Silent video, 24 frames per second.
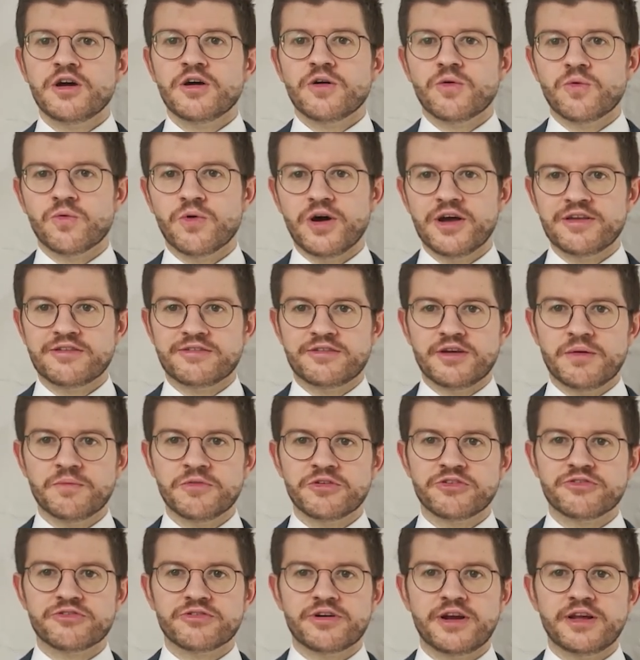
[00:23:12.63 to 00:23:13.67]
was
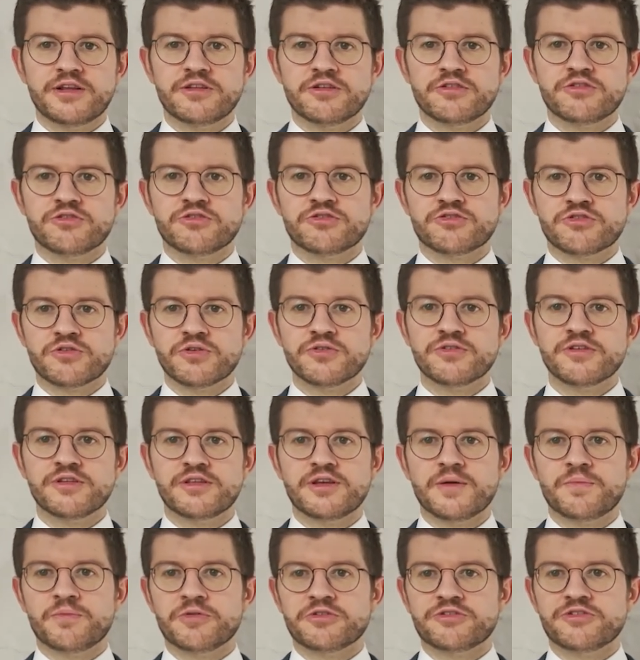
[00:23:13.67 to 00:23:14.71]
demonstrated through the
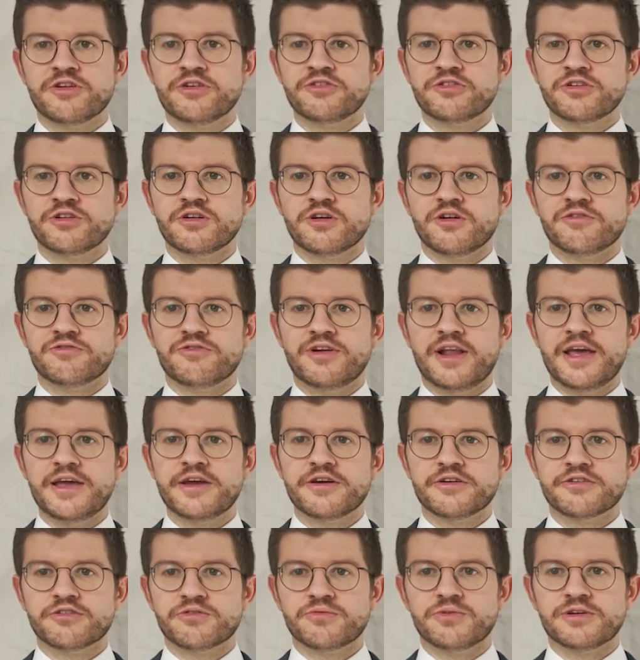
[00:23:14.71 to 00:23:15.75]
deposition of
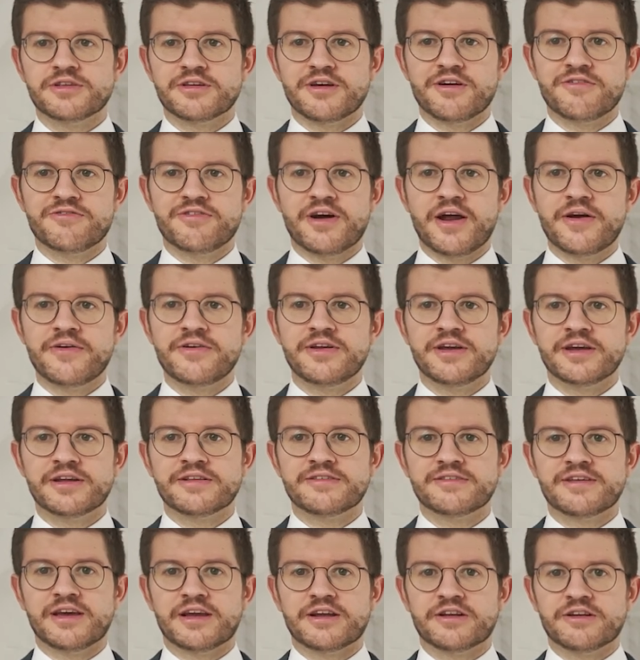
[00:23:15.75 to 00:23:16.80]
layers with a varying
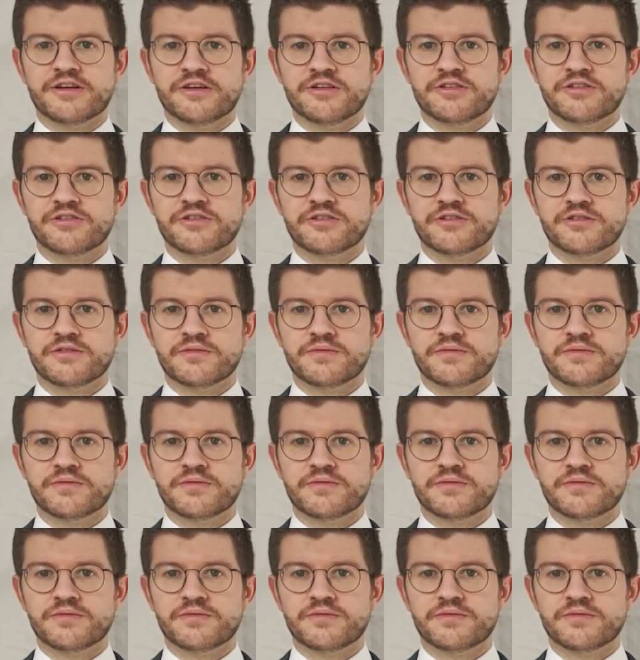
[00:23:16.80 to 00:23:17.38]
thickness.